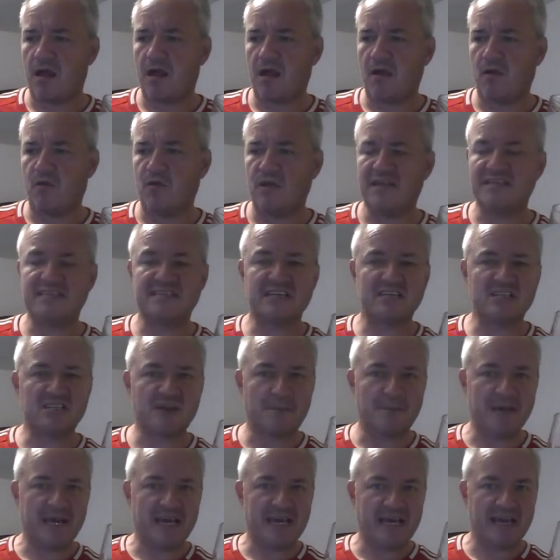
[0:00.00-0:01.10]
unless it's a
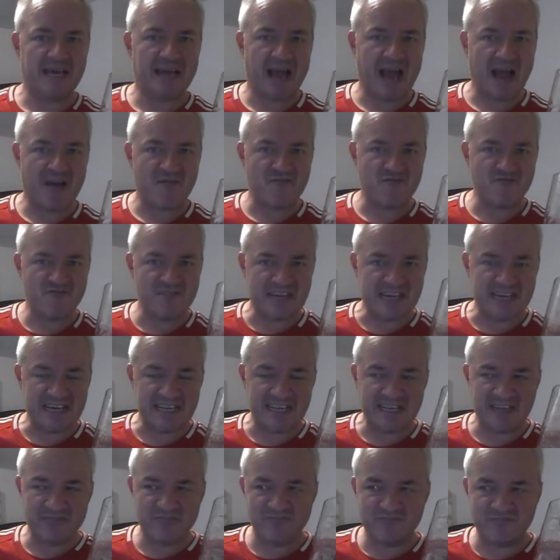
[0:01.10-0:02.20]
beer I
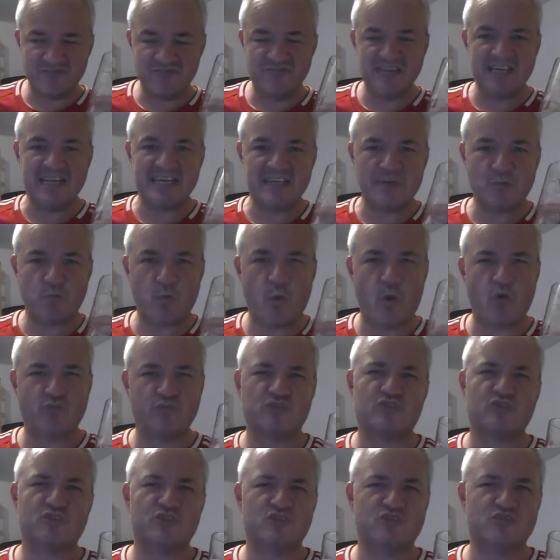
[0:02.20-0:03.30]
really, really want
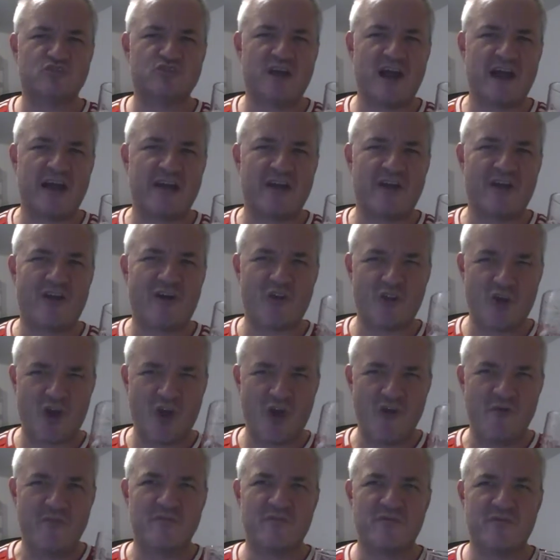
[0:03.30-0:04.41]
to try on a
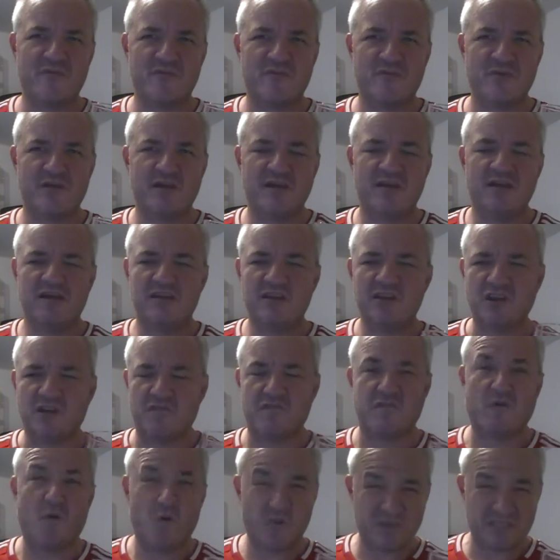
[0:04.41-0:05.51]
homebrew, you know,
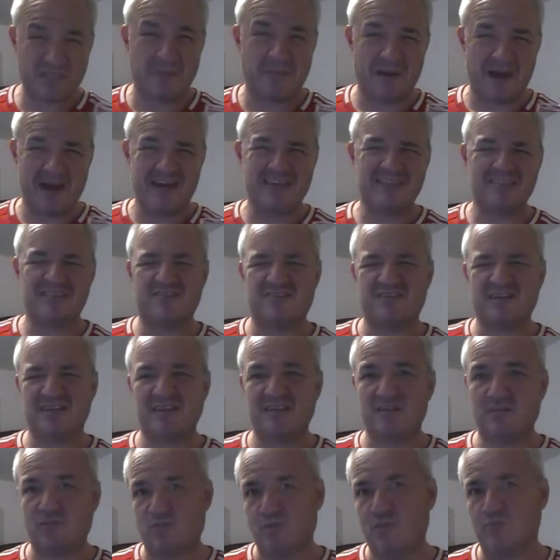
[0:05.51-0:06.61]
40 pints of it,
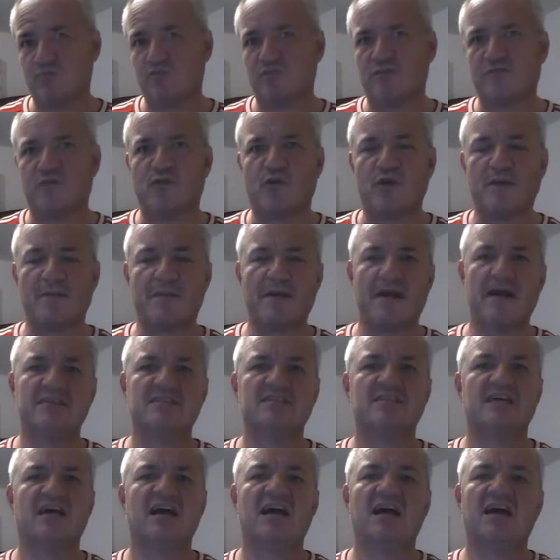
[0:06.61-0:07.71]
or up to 40 pints,
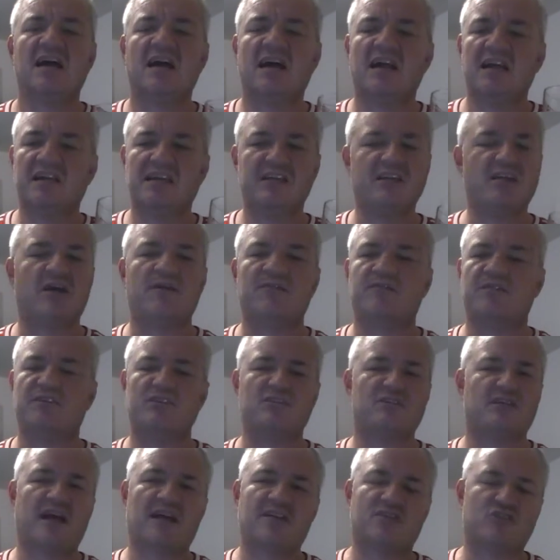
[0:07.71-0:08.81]
you know,
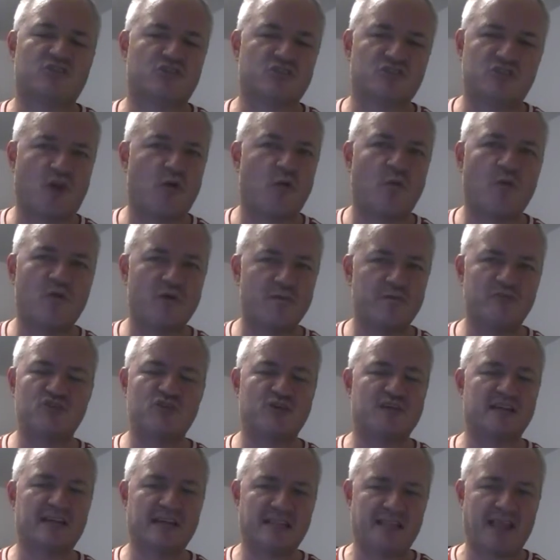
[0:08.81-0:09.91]
I just don't want to be
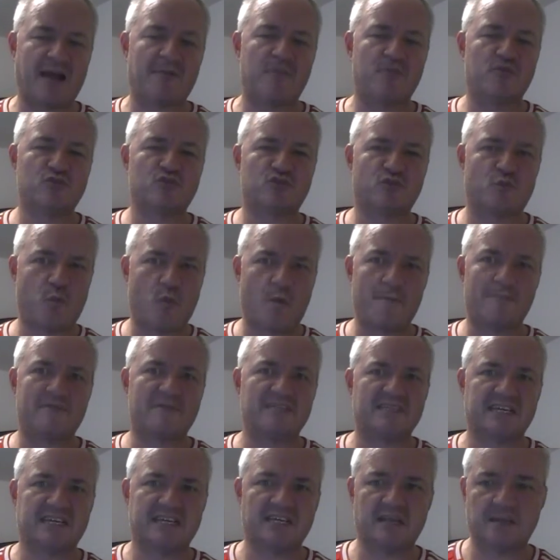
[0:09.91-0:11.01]
drinking that much of one
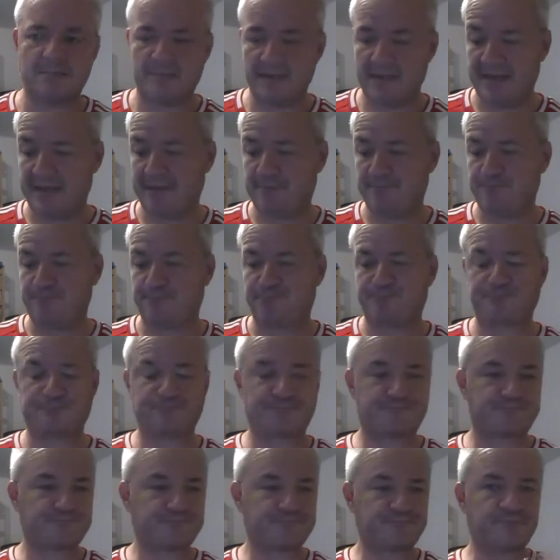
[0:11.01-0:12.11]
particular beer.
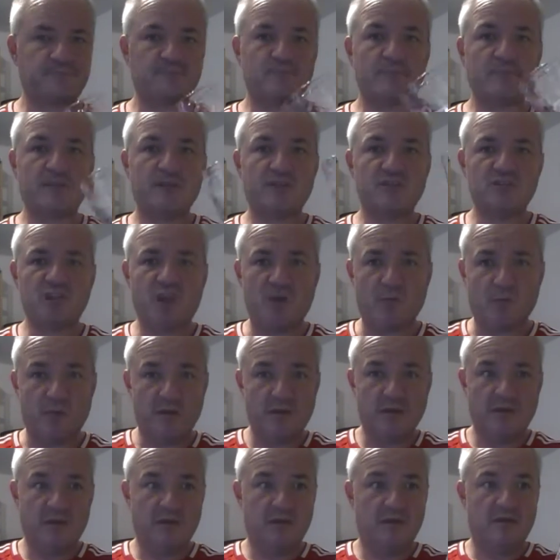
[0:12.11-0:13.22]
So,
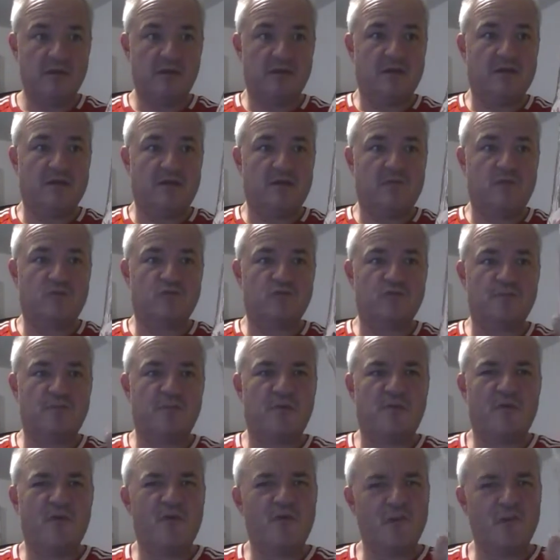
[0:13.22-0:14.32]
we'll do a pour.